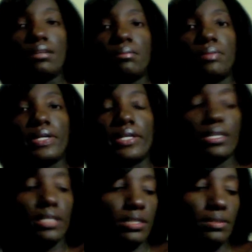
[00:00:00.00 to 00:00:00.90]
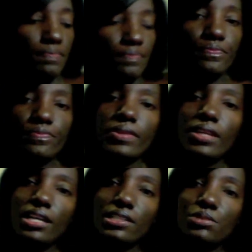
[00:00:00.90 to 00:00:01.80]
But
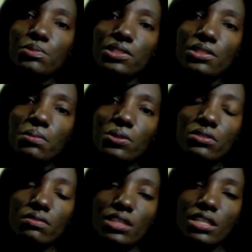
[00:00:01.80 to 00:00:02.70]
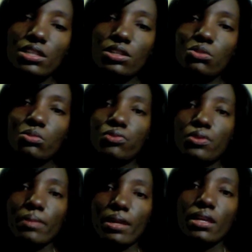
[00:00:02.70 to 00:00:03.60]
I just wanted to post a video before
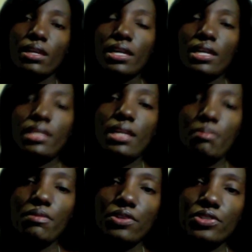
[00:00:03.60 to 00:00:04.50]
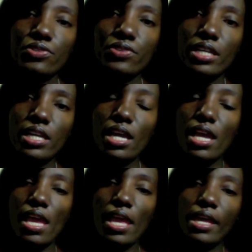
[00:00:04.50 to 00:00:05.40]
my nappyversary,
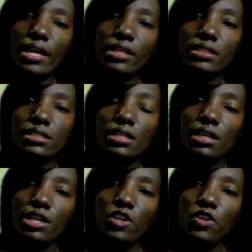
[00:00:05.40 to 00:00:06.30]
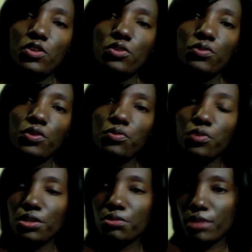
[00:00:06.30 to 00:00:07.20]
and you know, feel
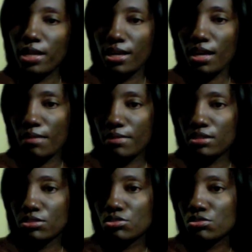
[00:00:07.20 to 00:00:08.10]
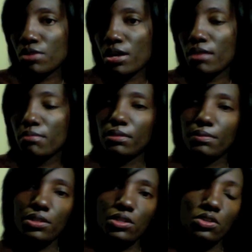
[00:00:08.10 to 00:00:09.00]
free to rate, comment, and subscribe. Let
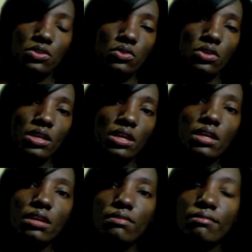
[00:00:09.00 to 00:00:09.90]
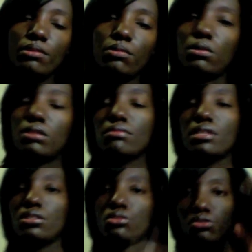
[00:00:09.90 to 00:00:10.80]
me know if you want
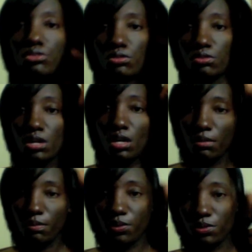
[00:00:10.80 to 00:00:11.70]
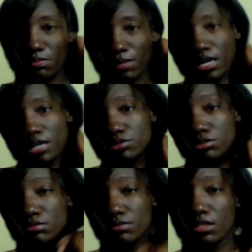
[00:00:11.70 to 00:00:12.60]
me to post my
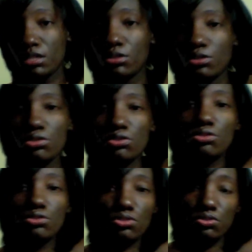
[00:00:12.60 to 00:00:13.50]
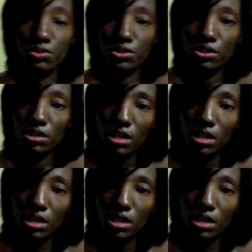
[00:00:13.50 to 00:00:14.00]
how-to video sooner.